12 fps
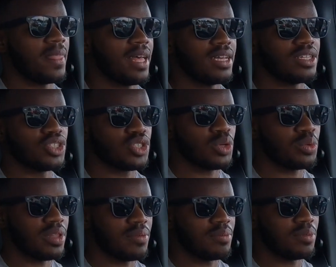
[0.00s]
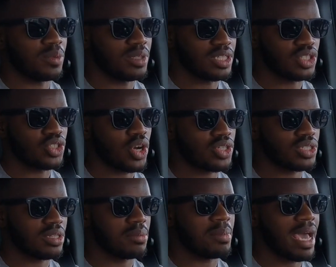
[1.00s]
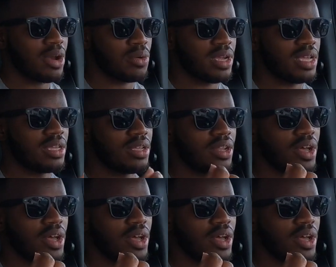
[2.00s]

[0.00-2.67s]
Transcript: uh, it does show you the, when it's charging the battery,